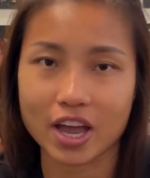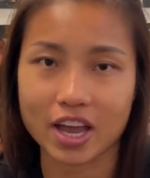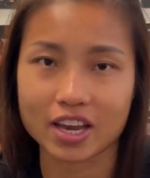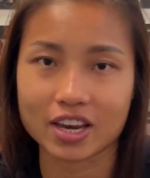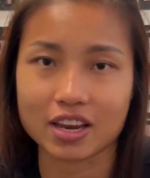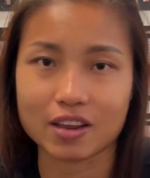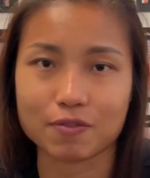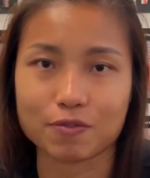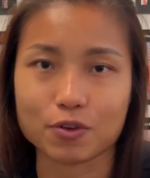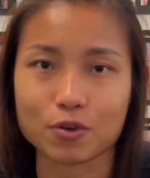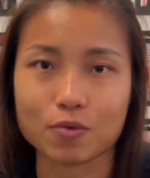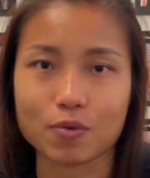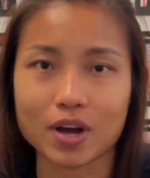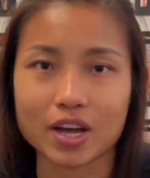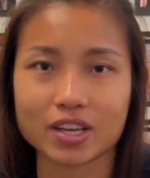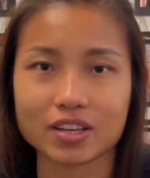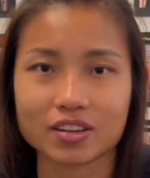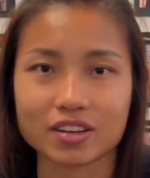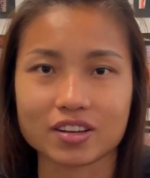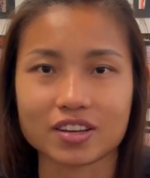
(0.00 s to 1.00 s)
And if you
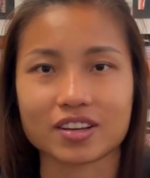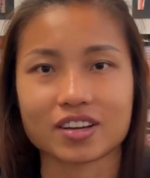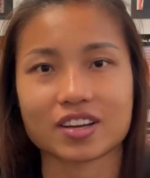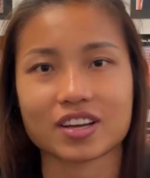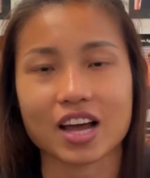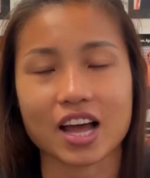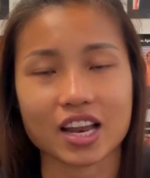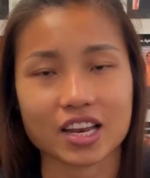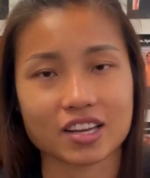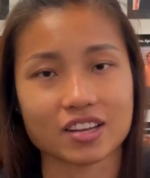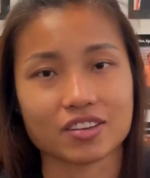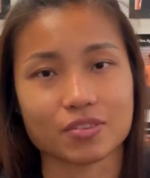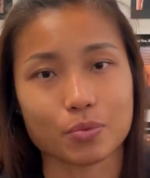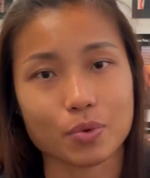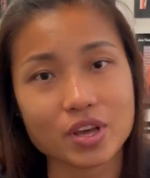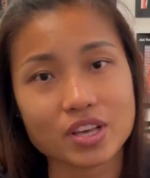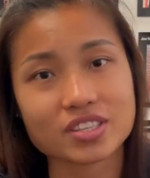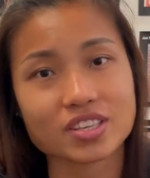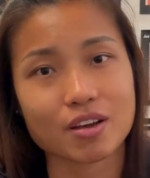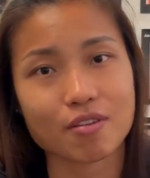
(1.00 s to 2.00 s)
want to cut
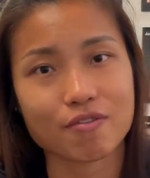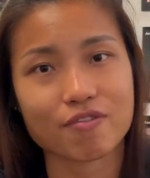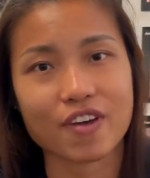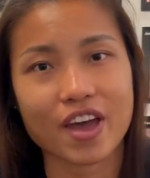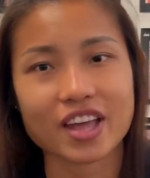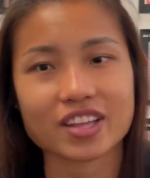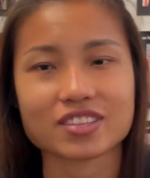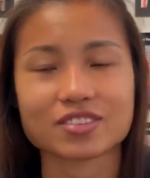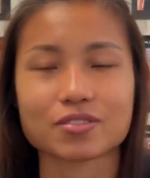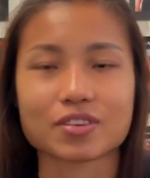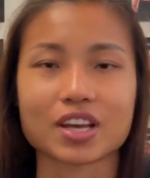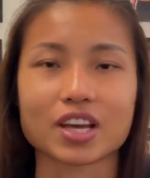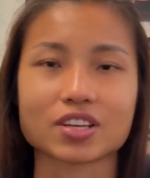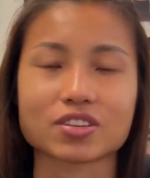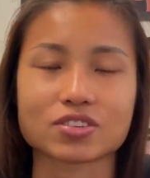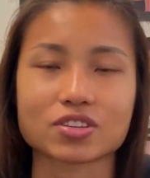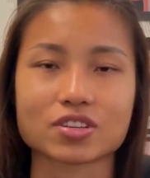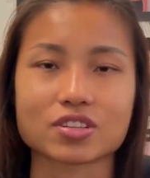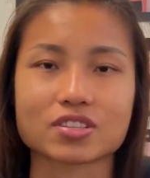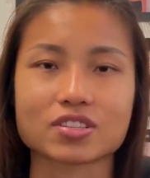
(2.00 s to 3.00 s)
away some fats, you
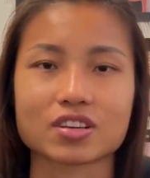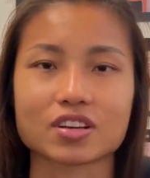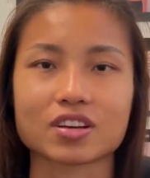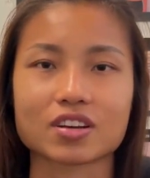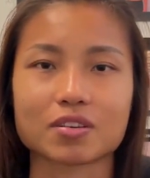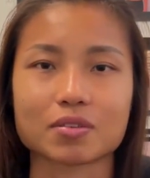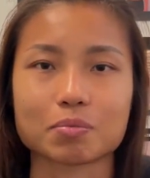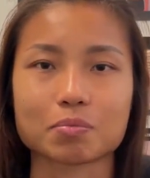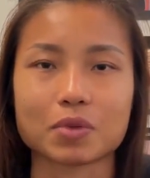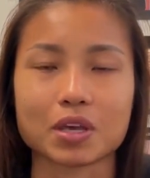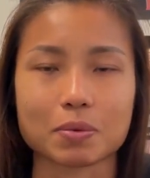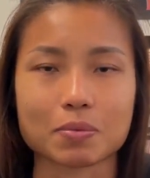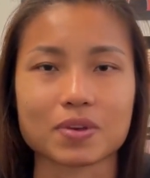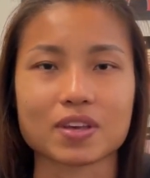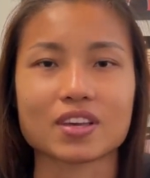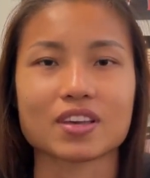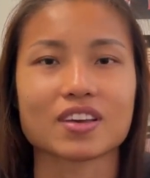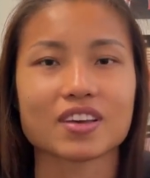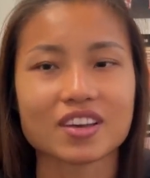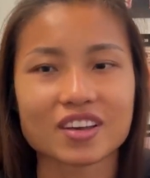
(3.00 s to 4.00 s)
can just
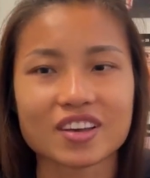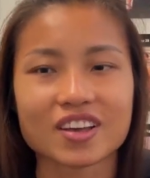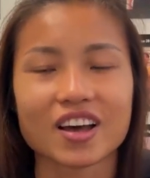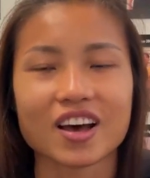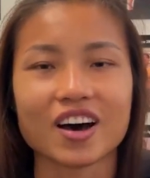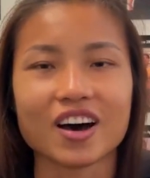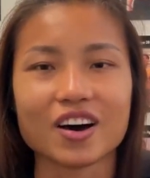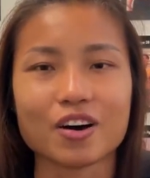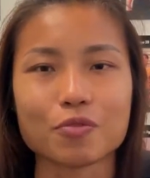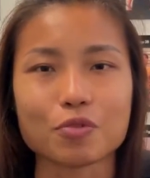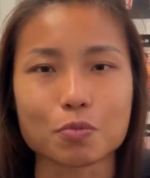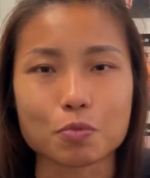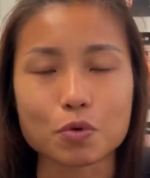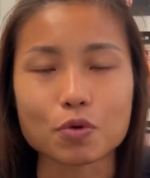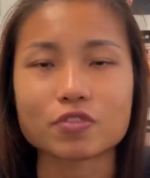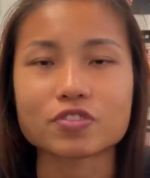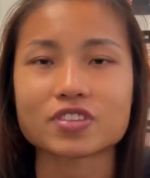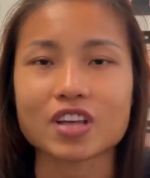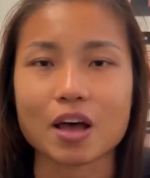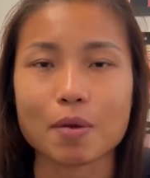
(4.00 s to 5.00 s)
maybe
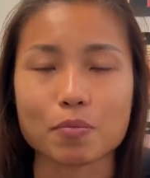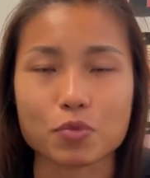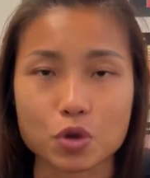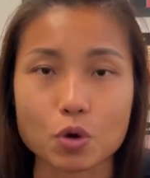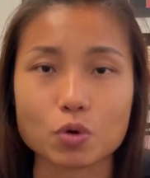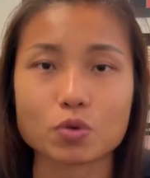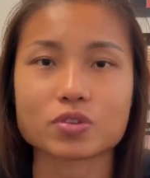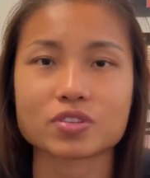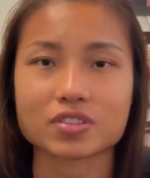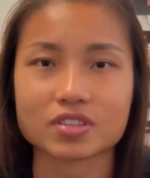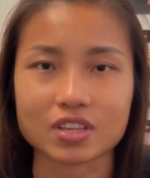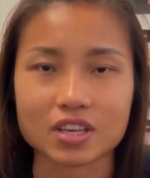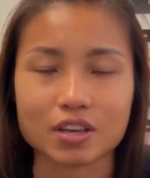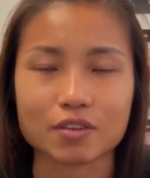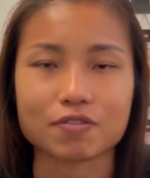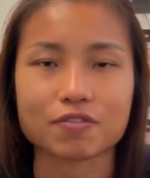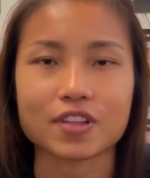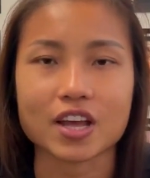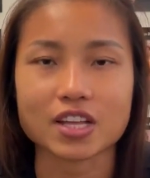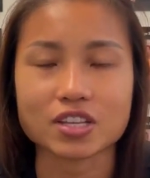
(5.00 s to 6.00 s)
remove some yolks
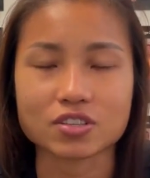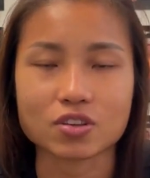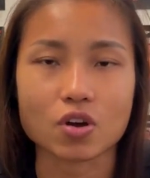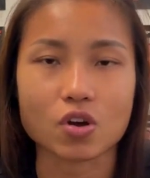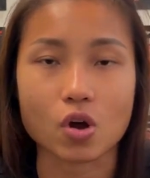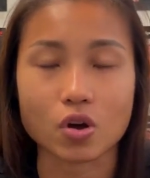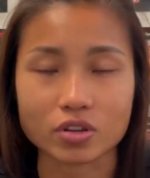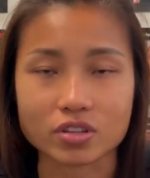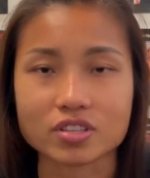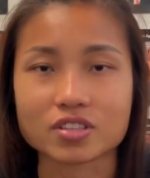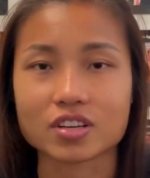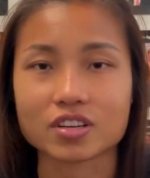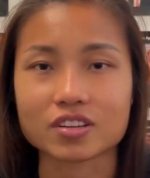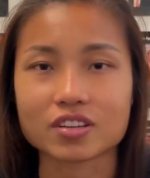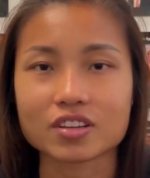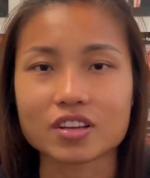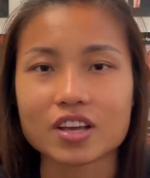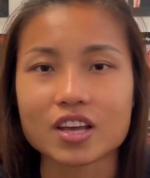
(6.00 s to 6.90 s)
if that's your concern.